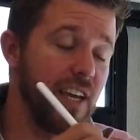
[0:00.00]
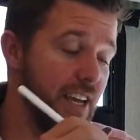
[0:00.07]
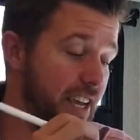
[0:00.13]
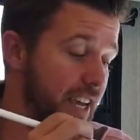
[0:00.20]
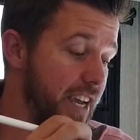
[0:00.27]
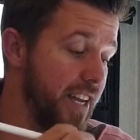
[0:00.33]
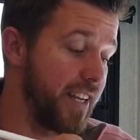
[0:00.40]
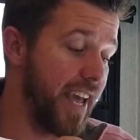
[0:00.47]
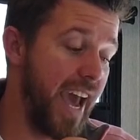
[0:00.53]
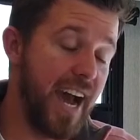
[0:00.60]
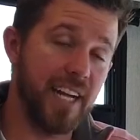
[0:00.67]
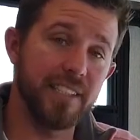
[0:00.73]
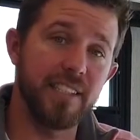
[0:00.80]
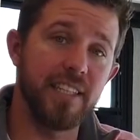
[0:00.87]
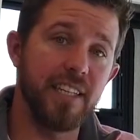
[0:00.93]
it
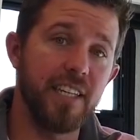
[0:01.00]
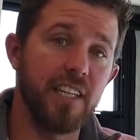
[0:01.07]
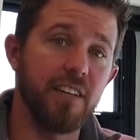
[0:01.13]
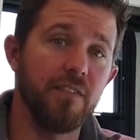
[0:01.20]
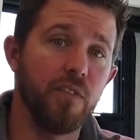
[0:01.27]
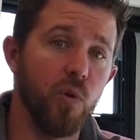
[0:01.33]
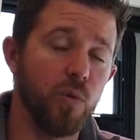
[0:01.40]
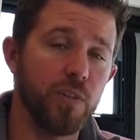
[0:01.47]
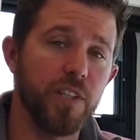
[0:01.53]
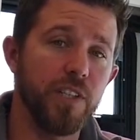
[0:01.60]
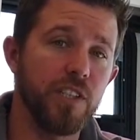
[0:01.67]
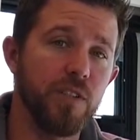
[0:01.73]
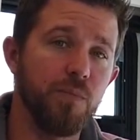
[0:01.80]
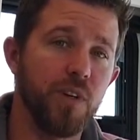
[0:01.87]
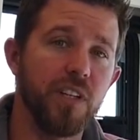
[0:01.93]
adds the
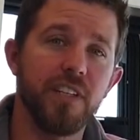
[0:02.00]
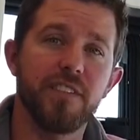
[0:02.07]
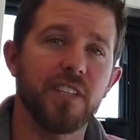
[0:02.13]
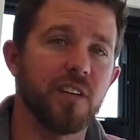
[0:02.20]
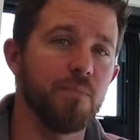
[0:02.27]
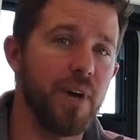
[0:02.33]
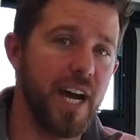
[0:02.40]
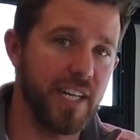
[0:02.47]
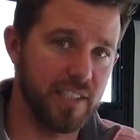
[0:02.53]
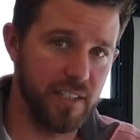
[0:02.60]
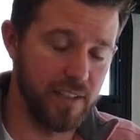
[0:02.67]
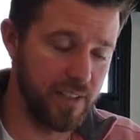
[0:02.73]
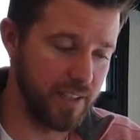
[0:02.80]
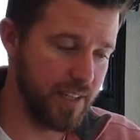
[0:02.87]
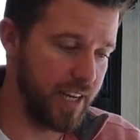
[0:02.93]
voltage but leaves the
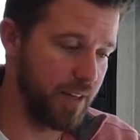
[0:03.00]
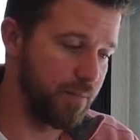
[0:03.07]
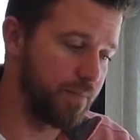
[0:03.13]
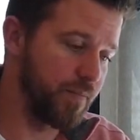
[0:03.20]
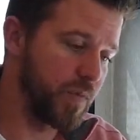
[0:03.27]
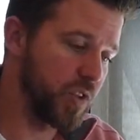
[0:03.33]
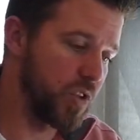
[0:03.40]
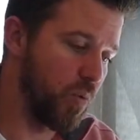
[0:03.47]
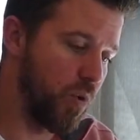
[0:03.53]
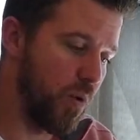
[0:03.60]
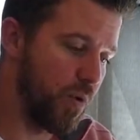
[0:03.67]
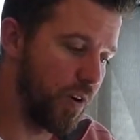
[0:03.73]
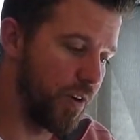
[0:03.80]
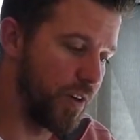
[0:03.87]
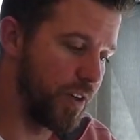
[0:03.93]
capacity the same. So what
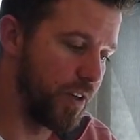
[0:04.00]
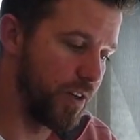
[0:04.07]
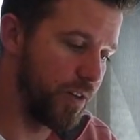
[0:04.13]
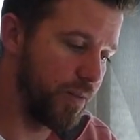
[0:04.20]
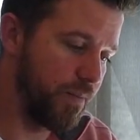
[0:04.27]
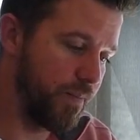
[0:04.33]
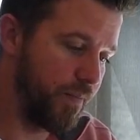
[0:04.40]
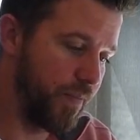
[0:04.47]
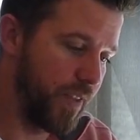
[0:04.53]
we're gonna do